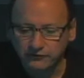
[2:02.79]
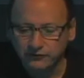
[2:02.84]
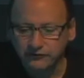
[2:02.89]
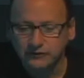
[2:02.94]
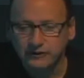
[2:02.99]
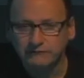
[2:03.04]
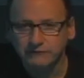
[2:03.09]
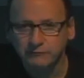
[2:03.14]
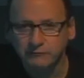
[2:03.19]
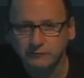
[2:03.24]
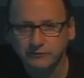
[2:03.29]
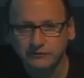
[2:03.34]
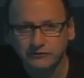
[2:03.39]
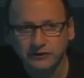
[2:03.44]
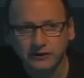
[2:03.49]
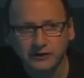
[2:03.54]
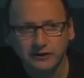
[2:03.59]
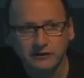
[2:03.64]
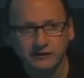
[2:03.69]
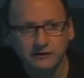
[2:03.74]

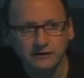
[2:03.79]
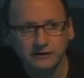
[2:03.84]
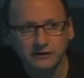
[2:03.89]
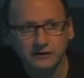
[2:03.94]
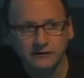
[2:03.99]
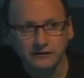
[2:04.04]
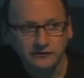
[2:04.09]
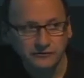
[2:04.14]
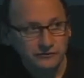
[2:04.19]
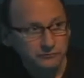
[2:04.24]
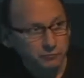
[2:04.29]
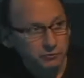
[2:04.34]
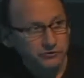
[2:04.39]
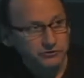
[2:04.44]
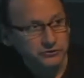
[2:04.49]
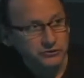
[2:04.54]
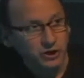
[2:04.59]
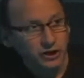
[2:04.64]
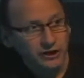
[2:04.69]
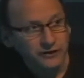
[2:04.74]
11%. This was
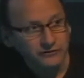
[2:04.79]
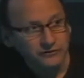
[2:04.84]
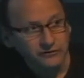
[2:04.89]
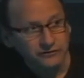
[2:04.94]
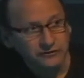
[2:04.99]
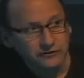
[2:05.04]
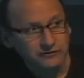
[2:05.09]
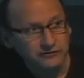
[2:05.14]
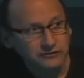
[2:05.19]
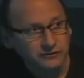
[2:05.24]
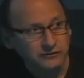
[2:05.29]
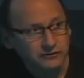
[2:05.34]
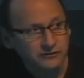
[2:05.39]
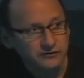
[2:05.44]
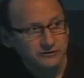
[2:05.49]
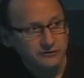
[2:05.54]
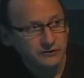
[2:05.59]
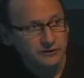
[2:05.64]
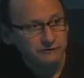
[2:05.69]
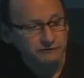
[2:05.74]
not statistically
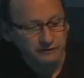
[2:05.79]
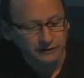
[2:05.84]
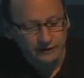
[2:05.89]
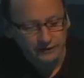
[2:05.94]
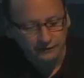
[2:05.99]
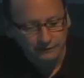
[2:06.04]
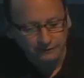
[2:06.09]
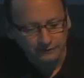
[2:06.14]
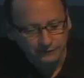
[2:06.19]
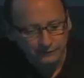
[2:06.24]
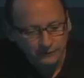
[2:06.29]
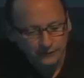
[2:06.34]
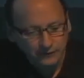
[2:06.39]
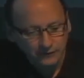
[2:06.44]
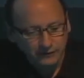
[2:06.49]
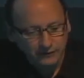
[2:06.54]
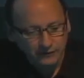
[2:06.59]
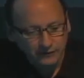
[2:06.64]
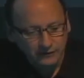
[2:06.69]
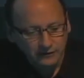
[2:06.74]
significant.
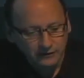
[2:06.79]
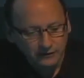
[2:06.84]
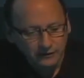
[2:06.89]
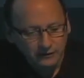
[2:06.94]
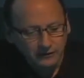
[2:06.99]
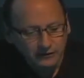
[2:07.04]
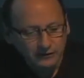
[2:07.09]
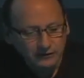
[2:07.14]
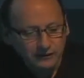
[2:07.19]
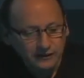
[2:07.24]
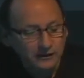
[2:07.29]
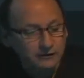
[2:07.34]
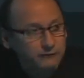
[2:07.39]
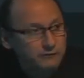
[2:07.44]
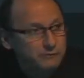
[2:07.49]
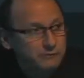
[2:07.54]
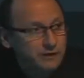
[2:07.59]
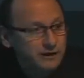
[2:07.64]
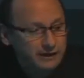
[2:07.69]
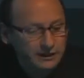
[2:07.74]
There
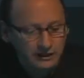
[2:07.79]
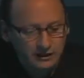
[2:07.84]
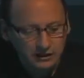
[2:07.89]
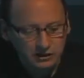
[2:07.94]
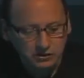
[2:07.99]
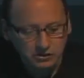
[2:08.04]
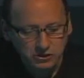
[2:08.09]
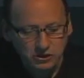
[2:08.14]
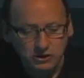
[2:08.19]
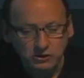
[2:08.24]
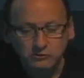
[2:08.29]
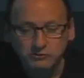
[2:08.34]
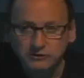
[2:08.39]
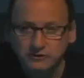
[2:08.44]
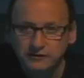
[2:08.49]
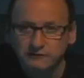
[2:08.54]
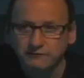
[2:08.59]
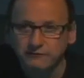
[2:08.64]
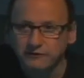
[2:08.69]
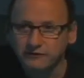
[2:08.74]
remained no
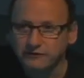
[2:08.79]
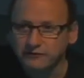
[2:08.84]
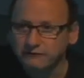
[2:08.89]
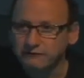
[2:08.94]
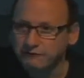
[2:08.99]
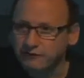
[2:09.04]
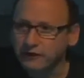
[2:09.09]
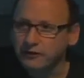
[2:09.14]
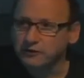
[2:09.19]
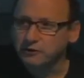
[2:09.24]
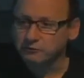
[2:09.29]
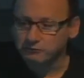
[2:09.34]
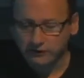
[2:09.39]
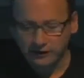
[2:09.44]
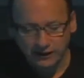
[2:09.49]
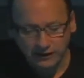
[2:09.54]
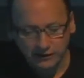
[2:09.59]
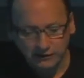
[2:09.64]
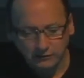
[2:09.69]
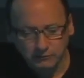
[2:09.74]
difference in failure
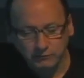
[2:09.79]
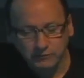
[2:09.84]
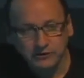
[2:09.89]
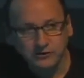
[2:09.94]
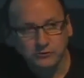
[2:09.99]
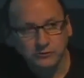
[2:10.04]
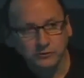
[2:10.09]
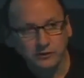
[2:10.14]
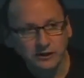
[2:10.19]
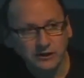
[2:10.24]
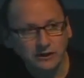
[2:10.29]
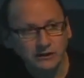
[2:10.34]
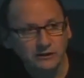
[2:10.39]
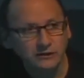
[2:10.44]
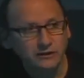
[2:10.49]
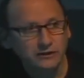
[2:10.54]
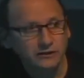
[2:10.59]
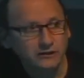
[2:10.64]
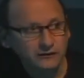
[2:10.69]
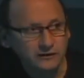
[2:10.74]
rate between
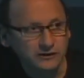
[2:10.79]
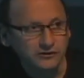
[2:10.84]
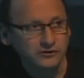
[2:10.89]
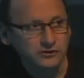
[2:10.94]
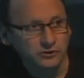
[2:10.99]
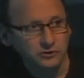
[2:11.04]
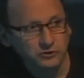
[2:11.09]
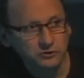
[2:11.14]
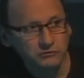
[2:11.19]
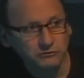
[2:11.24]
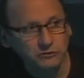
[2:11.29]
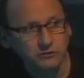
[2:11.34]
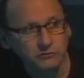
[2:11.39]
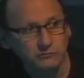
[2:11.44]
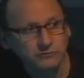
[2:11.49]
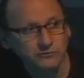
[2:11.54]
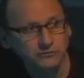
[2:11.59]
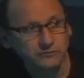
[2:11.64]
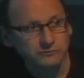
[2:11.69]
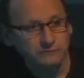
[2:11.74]
these two groups.